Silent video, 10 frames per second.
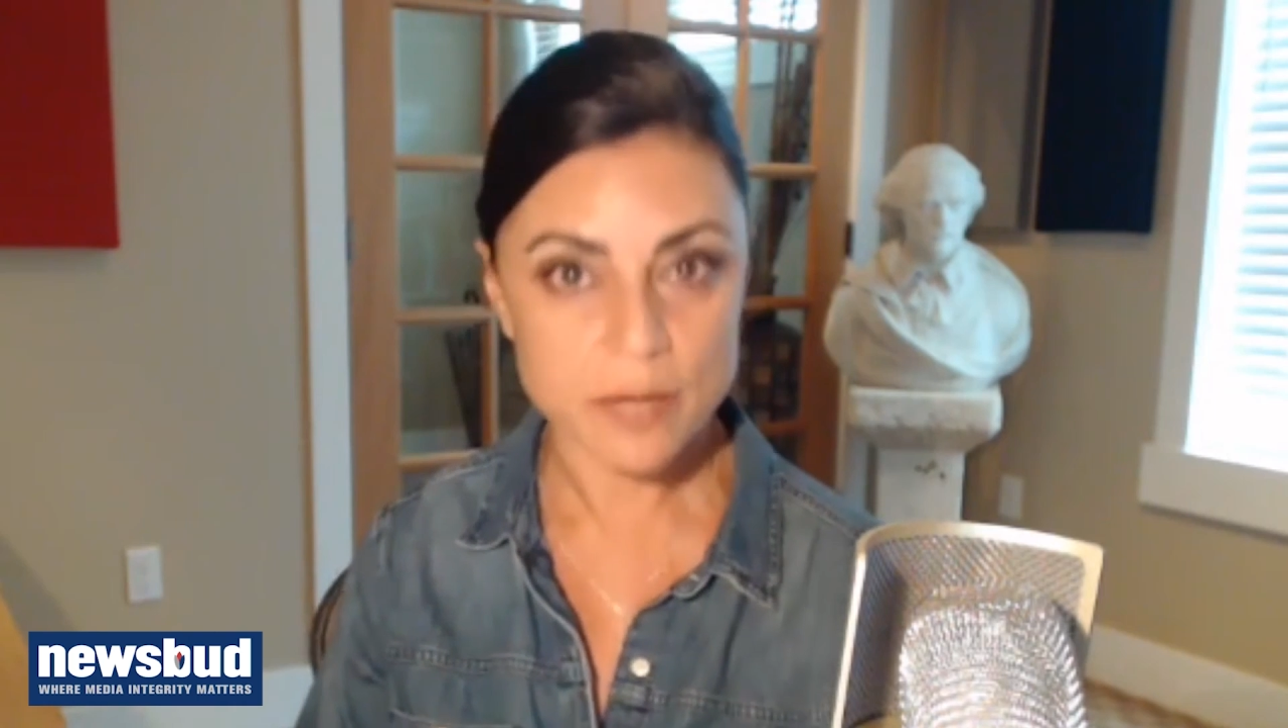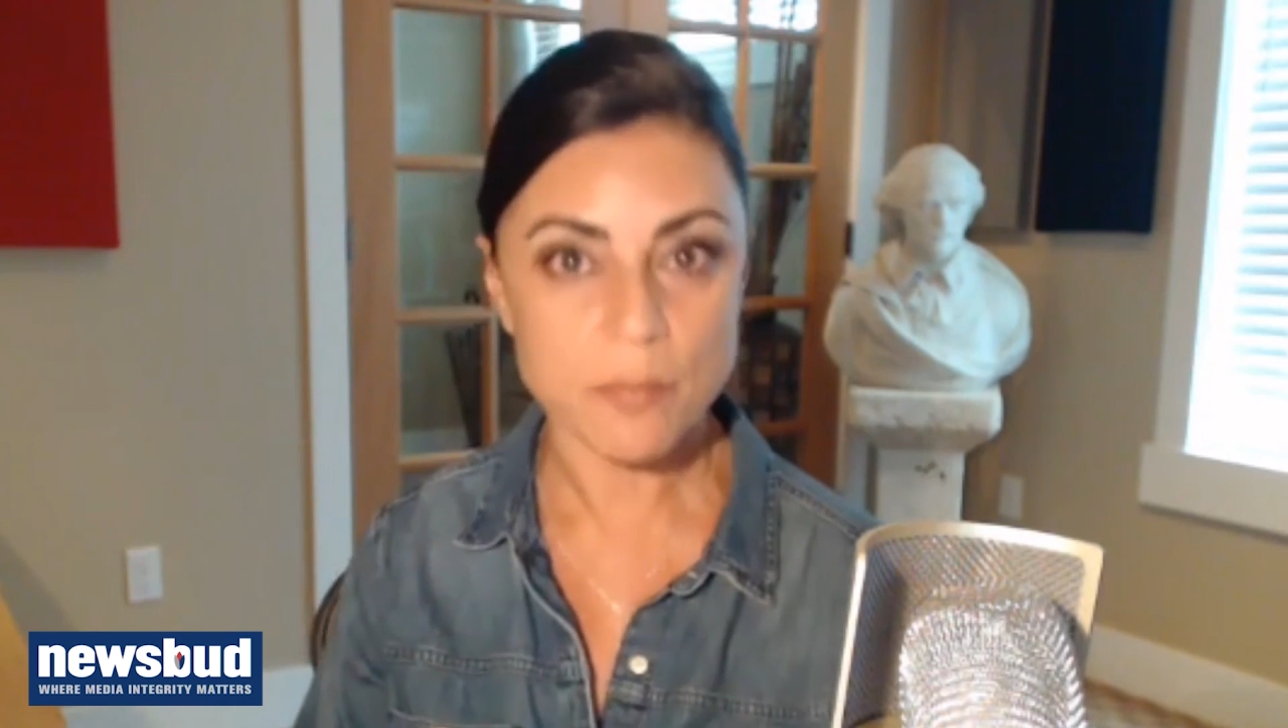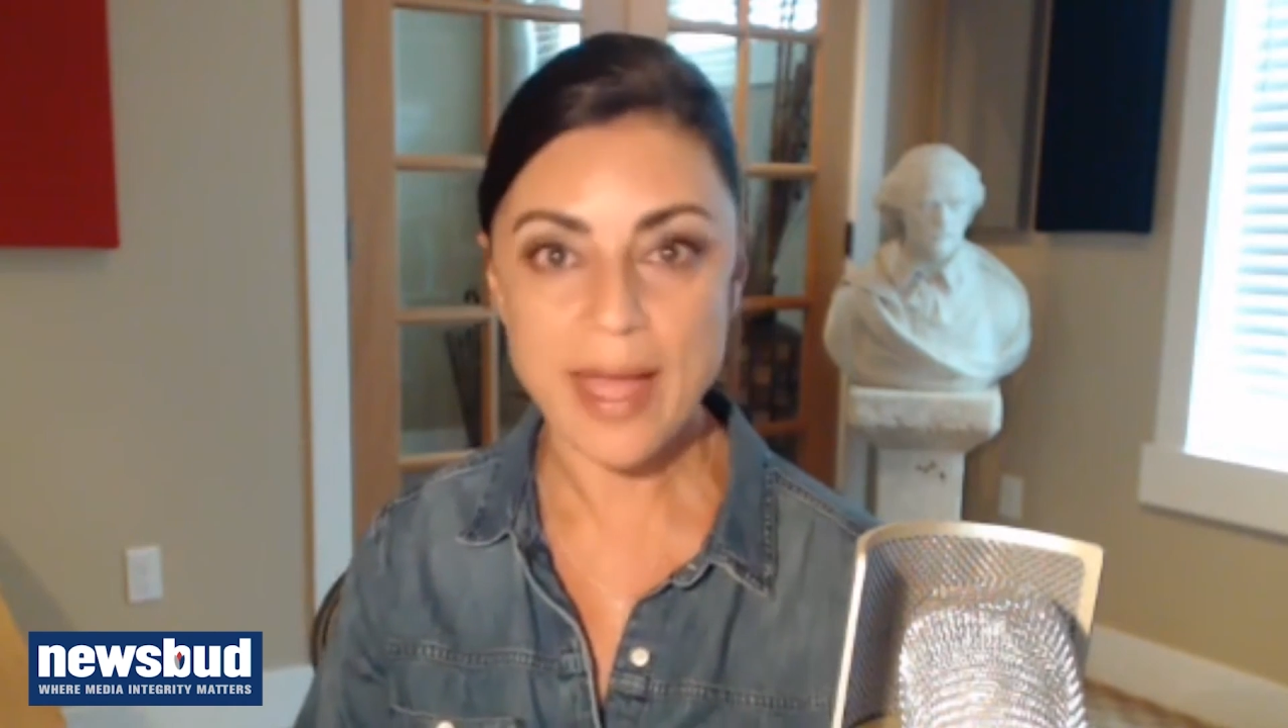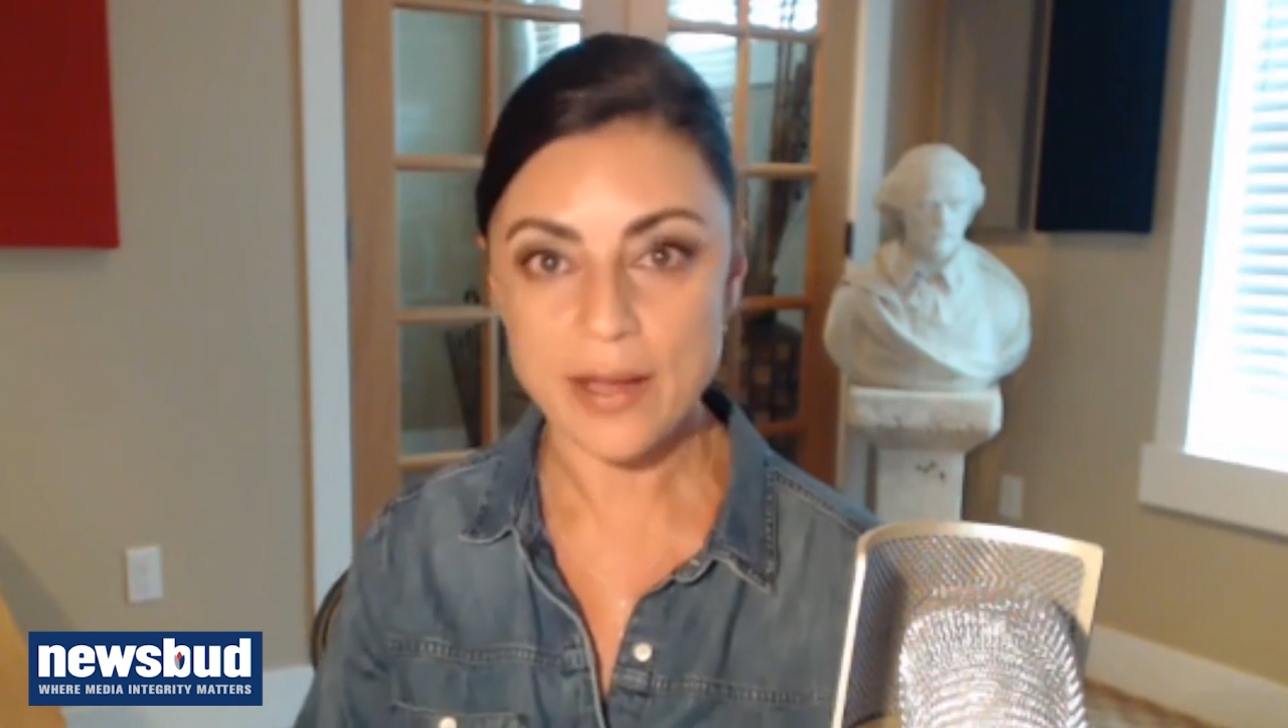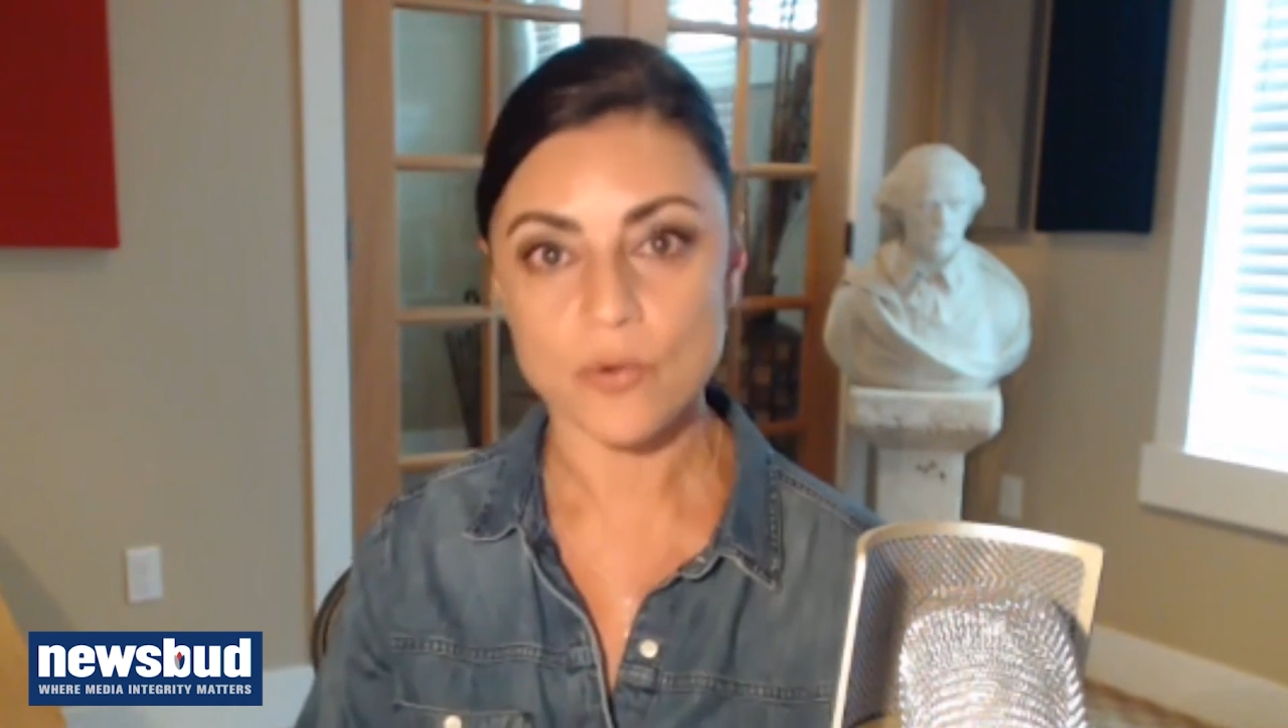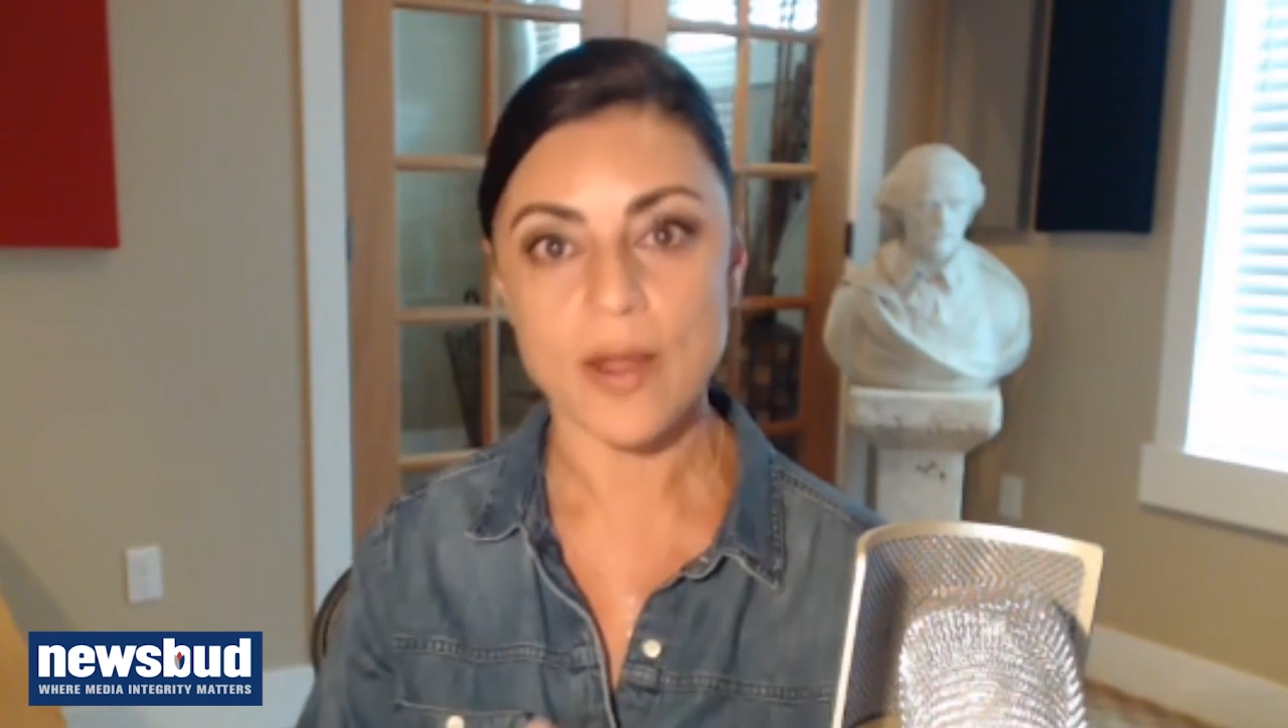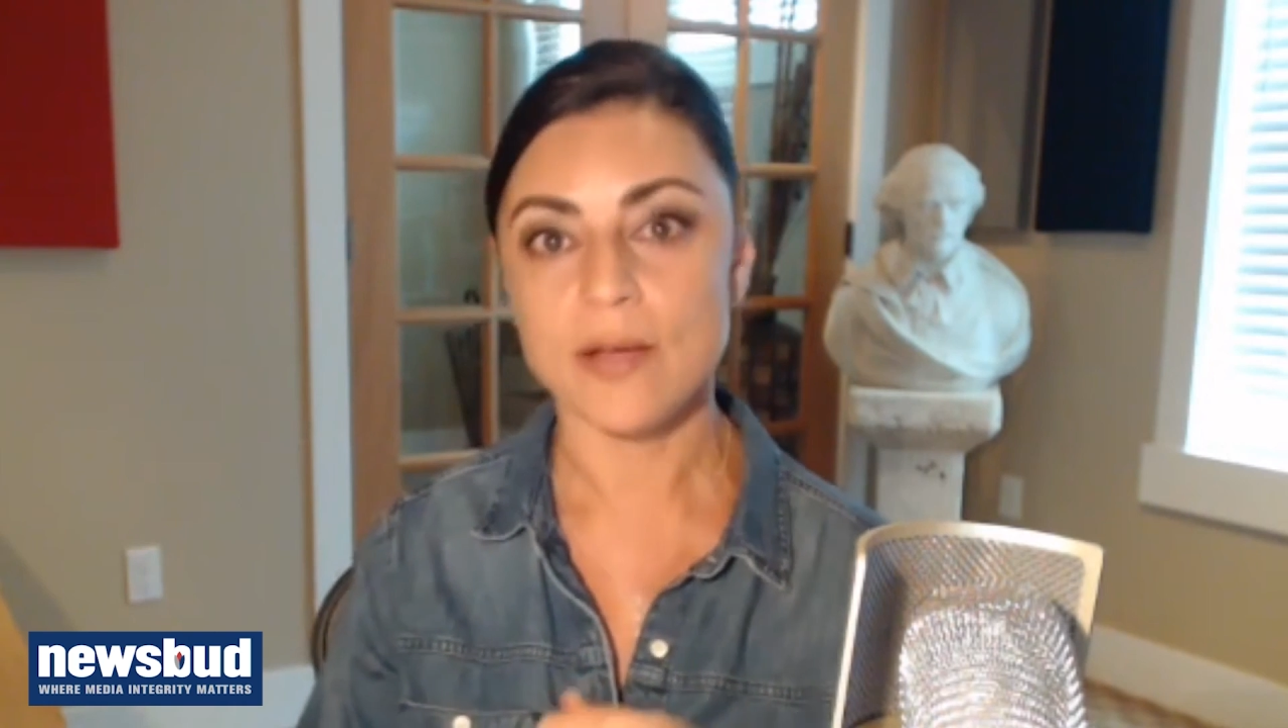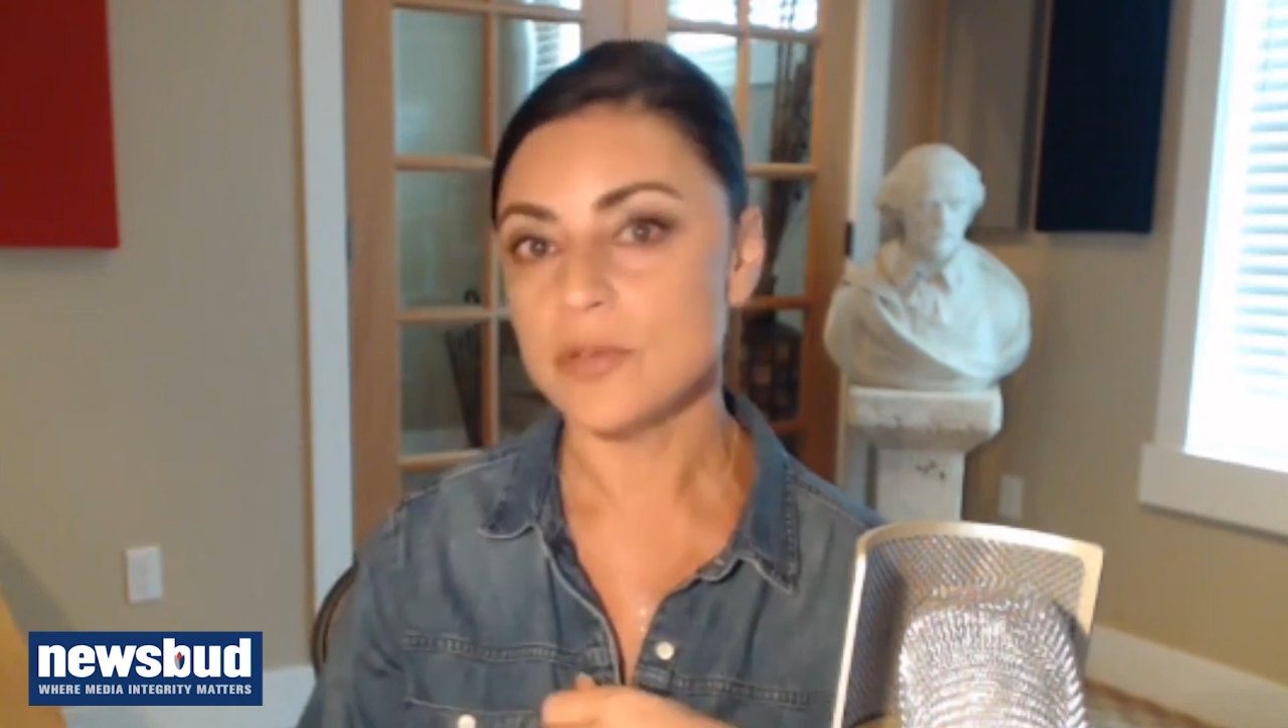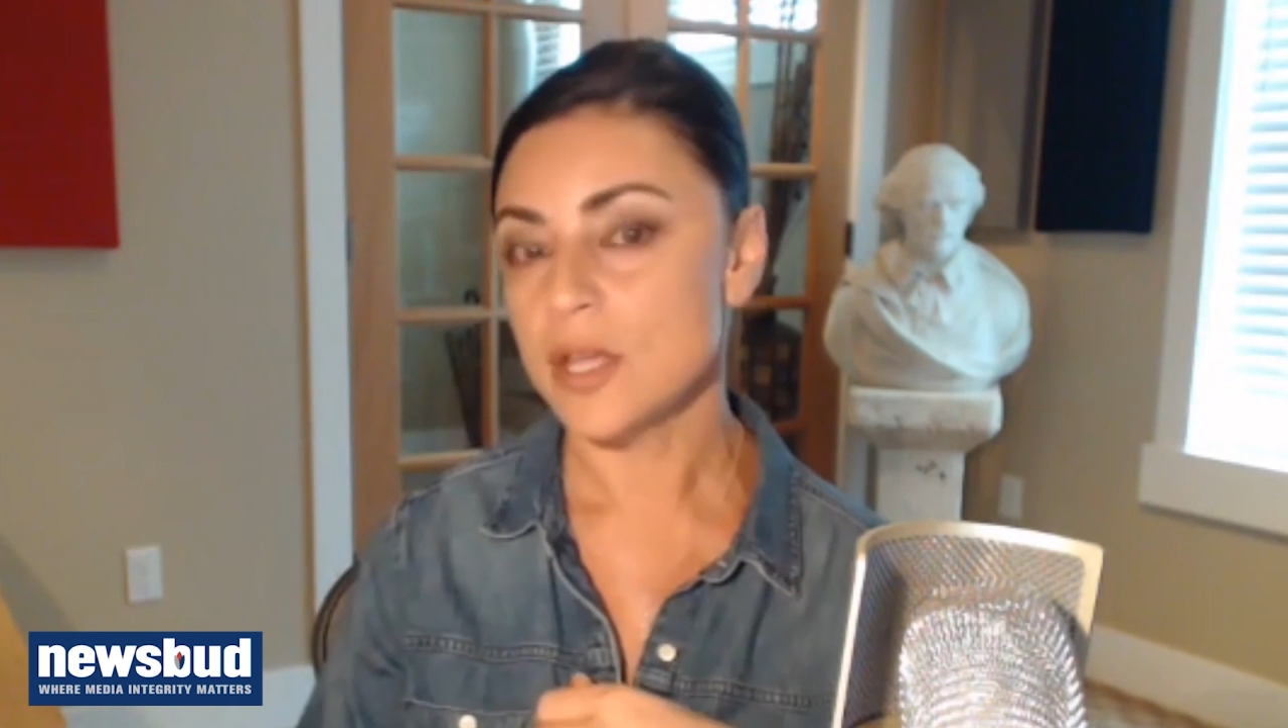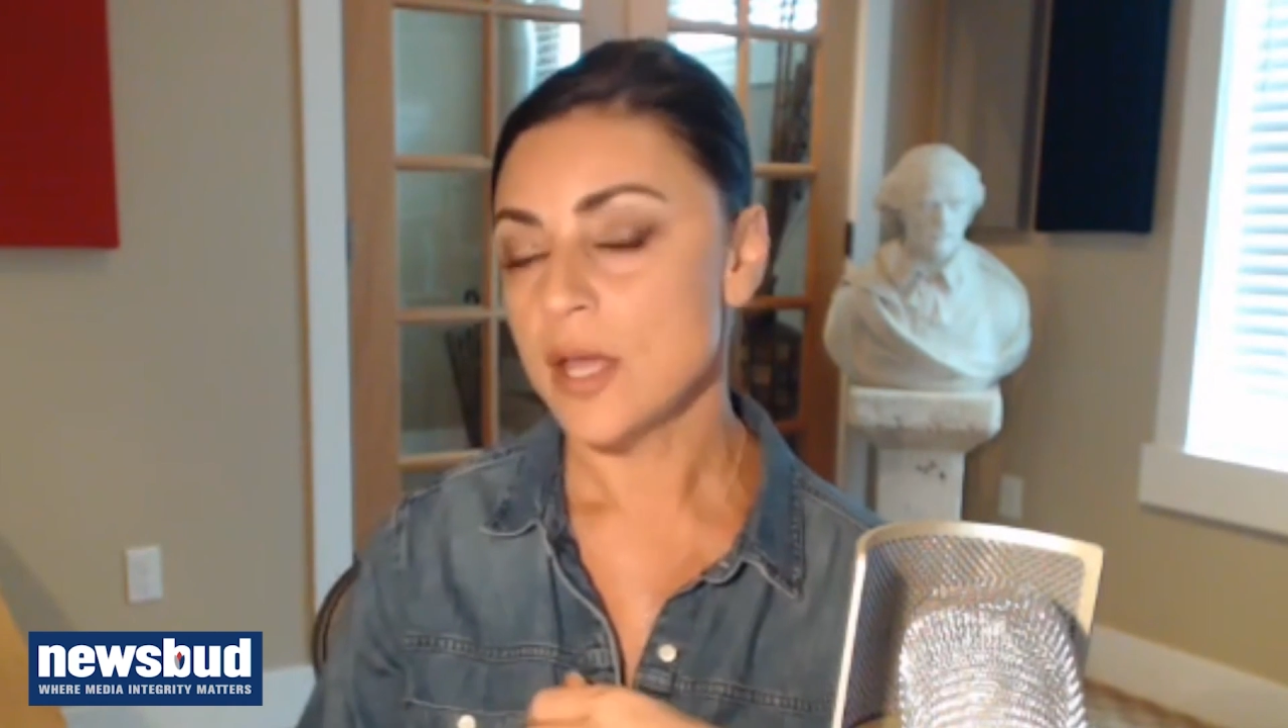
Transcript: background